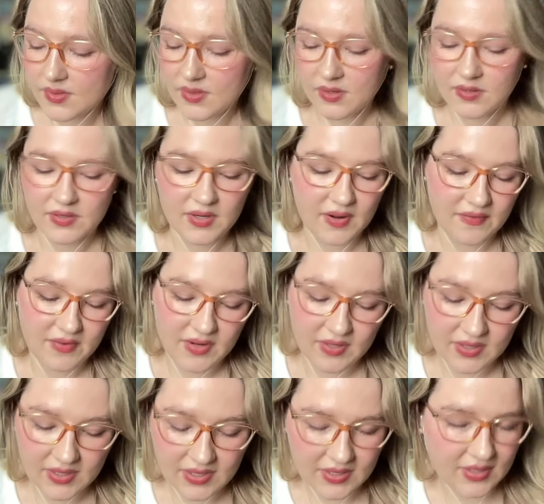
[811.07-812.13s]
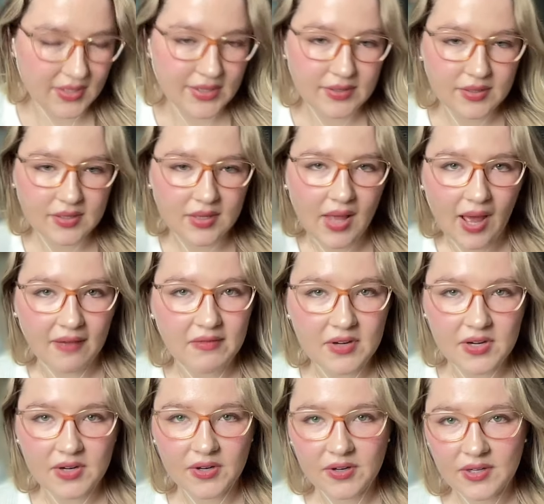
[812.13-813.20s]
There's definitely, like,
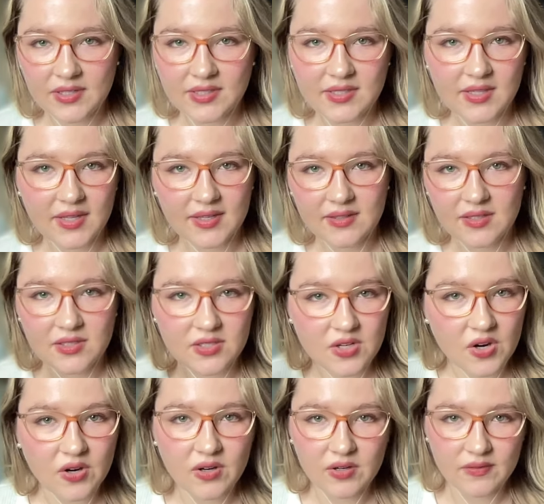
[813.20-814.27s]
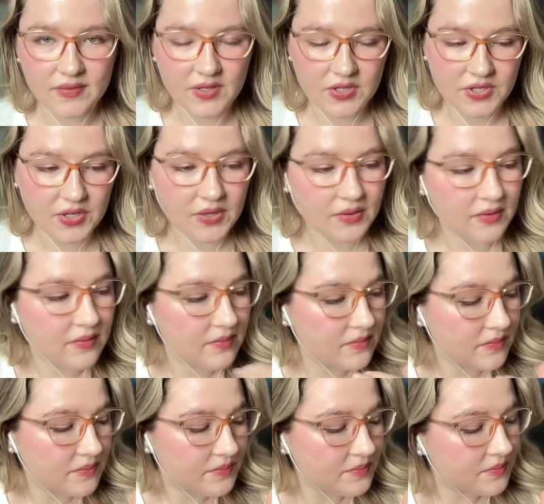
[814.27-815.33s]
lavender is like the star of the show
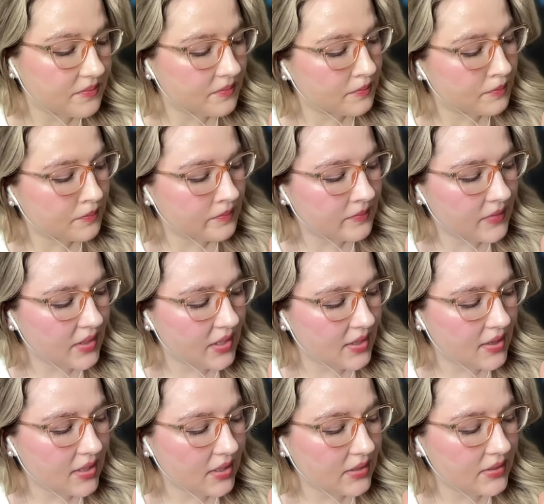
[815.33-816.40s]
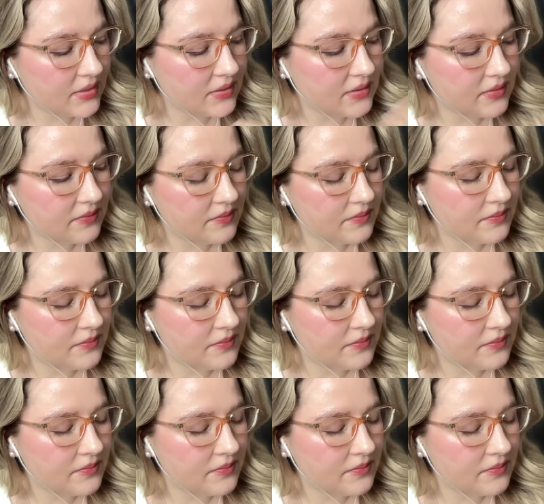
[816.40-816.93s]
in this.